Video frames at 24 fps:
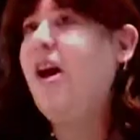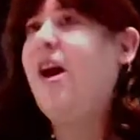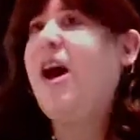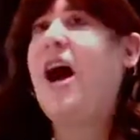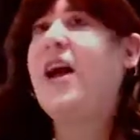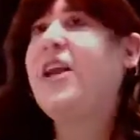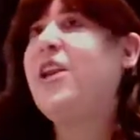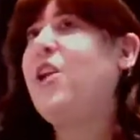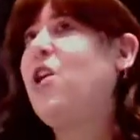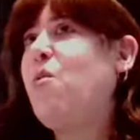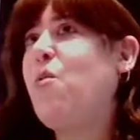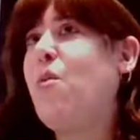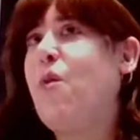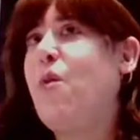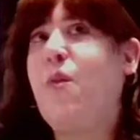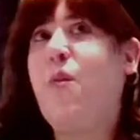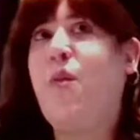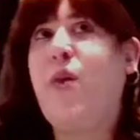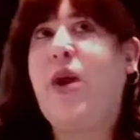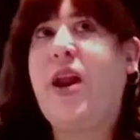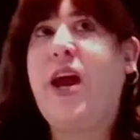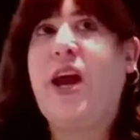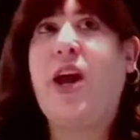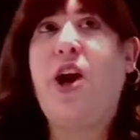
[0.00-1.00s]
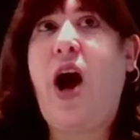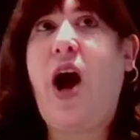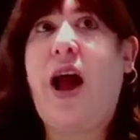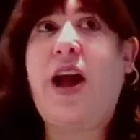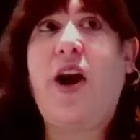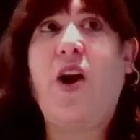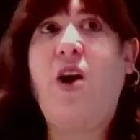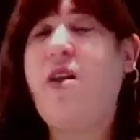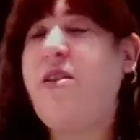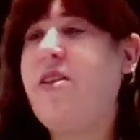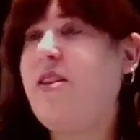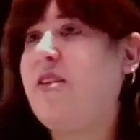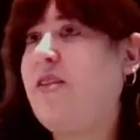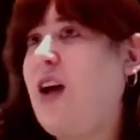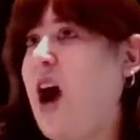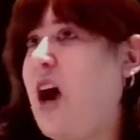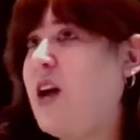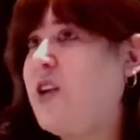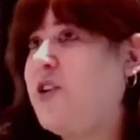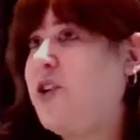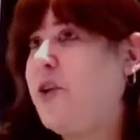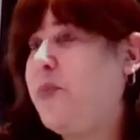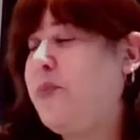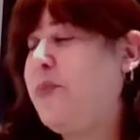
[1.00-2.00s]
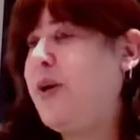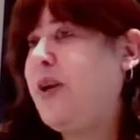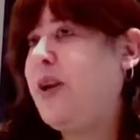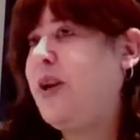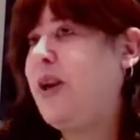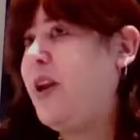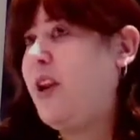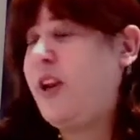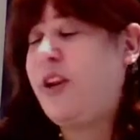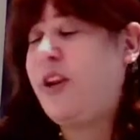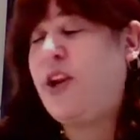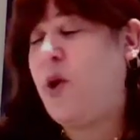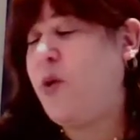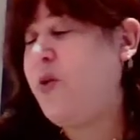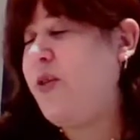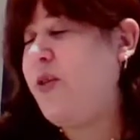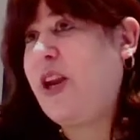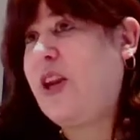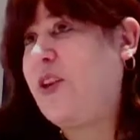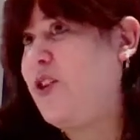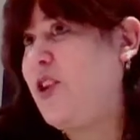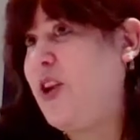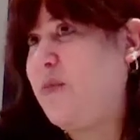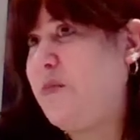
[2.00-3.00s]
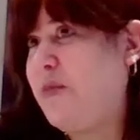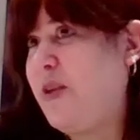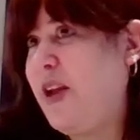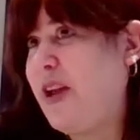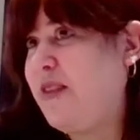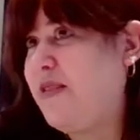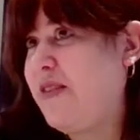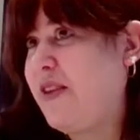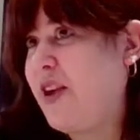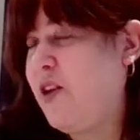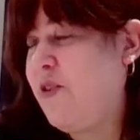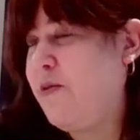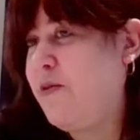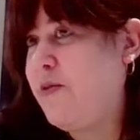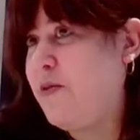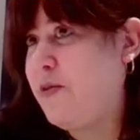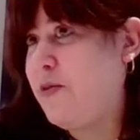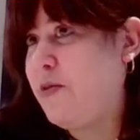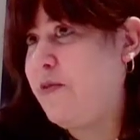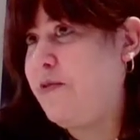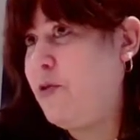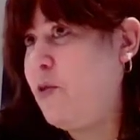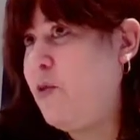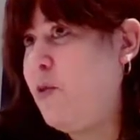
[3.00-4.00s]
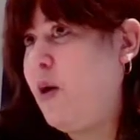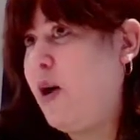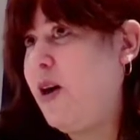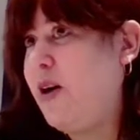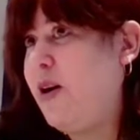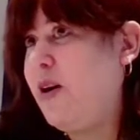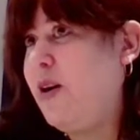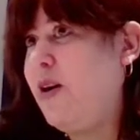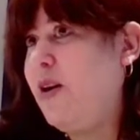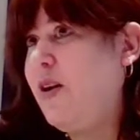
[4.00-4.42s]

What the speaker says: I know when I go to the doctor, but I know that Hashem takes care of the refuah,